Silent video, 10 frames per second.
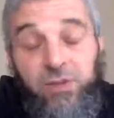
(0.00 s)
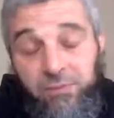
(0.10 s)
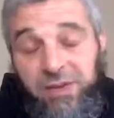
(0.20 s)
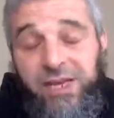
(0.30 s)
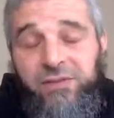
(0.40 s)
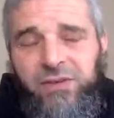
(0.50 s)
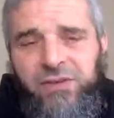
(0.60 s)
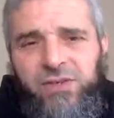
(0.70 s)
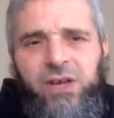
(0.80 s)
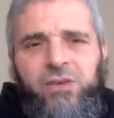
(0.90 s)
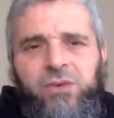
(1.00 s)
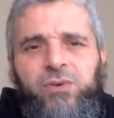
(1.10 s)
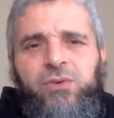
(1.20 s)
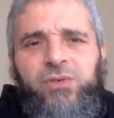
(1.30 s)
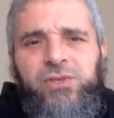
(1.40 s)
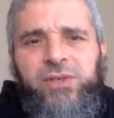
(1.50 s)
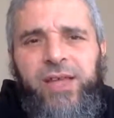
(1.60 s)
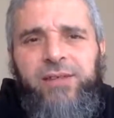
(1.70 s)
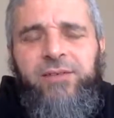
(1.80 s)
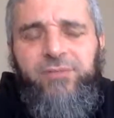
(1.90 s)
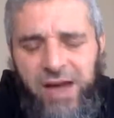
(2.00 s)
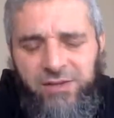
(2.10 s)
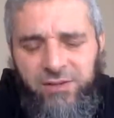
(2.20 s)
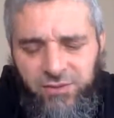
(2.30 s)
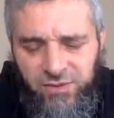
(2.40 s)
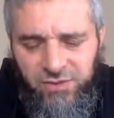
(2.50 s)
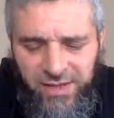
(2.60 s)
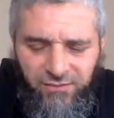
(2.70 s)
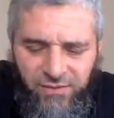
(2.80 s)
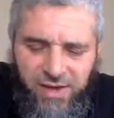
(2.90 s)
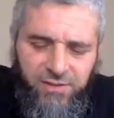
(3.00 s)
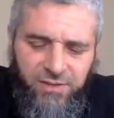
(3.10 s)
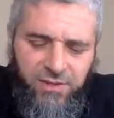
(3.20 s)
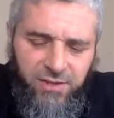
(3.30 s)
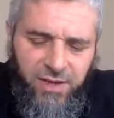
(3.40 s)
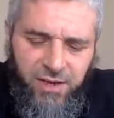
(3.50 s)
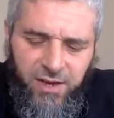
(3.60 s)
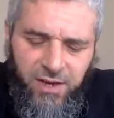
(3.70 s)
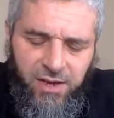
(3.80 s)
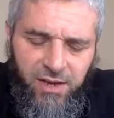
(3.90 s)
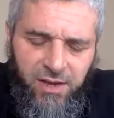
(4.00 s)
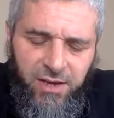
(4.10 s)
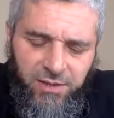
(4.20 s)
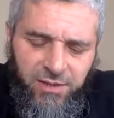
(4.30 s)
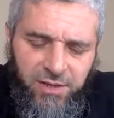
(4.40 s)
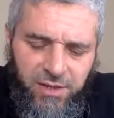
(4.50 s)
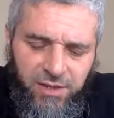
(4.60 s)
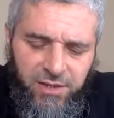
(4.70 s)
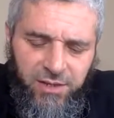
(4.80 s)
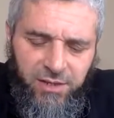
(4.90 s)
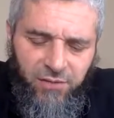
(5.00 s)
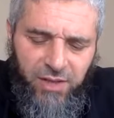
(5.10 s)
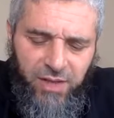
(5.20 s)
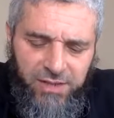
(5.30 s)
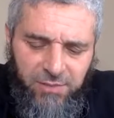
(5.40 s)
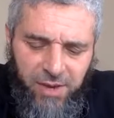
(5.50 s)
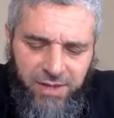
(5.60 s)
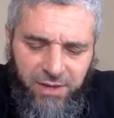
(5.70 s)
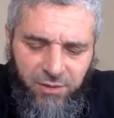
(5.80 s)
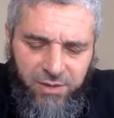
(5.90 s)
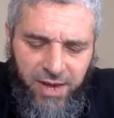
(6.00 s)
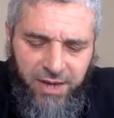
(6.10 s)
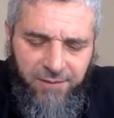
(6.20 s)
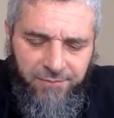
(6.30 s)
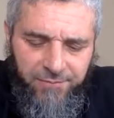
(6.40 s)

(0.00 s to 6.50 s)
or the believers to stand fast, or to stay fast in the day, uh, in the in the deen of Allah subhanahu wa ta'ala.